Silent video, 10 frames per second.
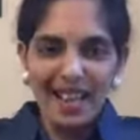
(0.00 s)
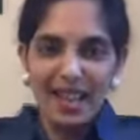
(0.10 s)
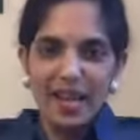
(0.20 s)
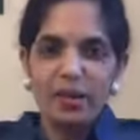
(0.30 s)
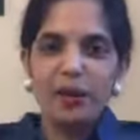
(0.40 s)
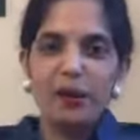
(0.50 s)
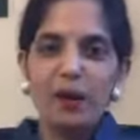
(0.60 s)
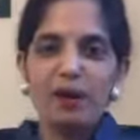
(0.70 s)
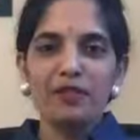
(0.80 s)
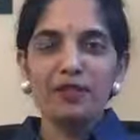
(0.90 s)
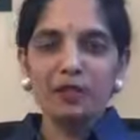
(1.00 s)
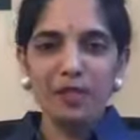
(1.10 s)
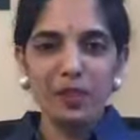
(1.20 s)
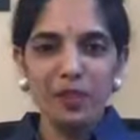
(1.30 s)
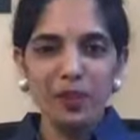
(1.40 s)
I hope all of you are
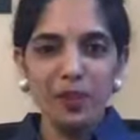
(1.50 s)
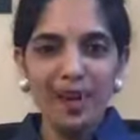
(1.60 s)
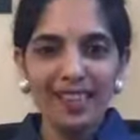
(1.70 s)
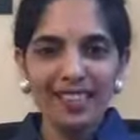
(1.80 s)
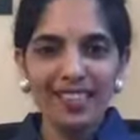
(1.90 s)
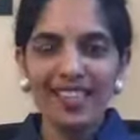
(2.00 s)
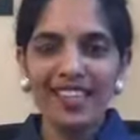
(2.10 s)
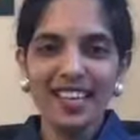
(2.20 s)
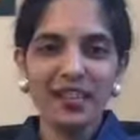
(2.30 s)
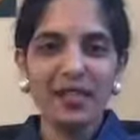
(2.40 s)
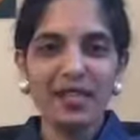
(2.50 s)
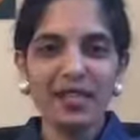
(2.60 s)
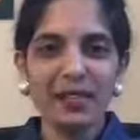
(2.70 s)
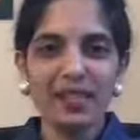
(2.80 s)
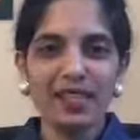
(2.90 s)
doing well. I know I
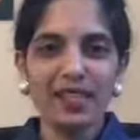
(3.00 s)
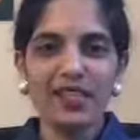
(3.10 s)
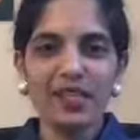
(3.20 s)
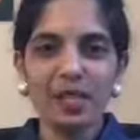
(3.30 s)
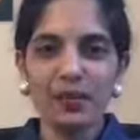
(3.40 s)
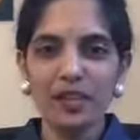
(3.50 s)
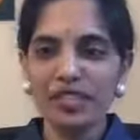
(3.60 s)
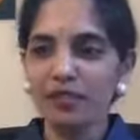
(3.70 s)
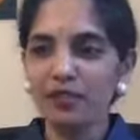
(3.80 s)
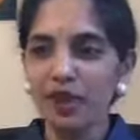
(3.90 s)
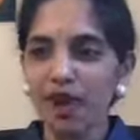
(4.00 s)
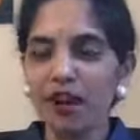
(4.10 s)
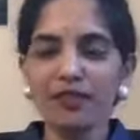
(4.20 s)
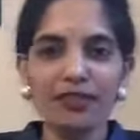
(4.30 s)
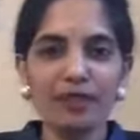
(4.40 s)
took 2 weeks off.